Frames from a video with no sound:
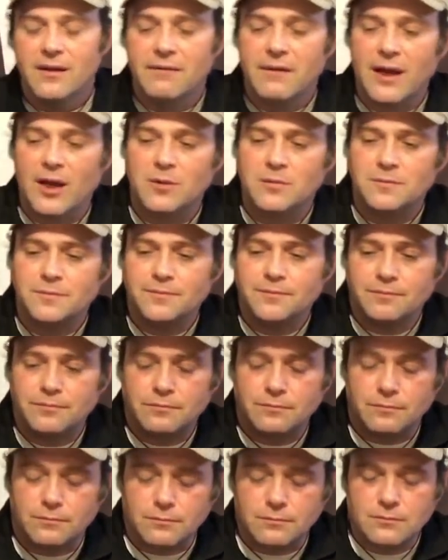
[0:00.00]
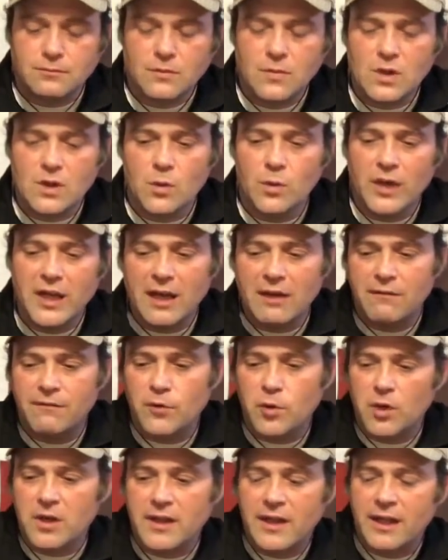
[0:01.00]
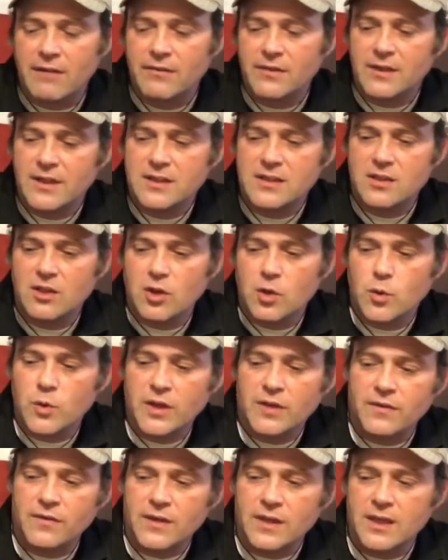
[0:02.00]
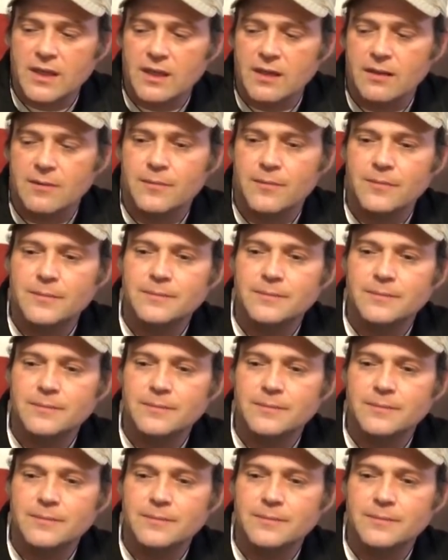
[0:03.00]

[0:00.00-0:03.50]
Now, we got 4 left. Let's go with the